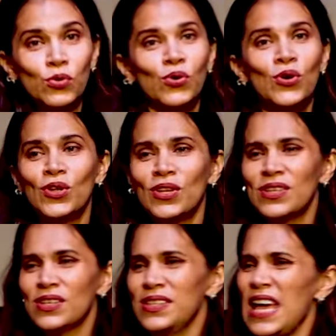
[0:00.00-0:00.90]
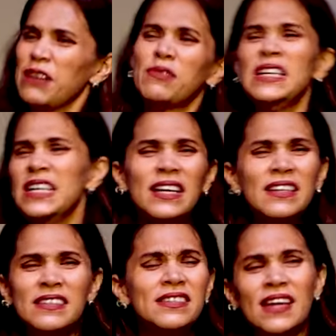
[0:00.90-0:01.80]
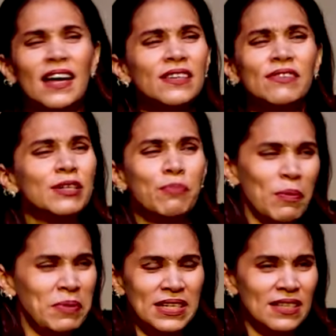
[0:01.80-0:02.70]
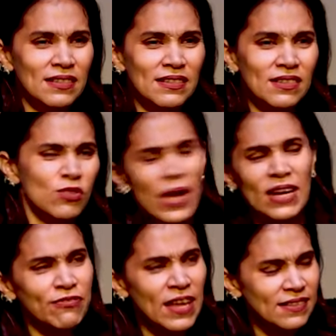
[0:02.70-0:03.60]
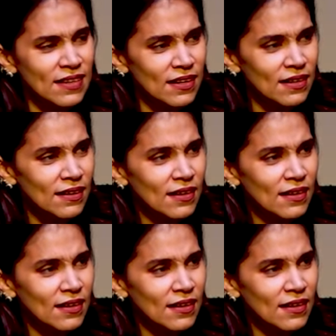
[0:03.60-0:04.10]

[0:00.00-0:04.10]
No, that leader doesn't share the word properly. So I left that cell.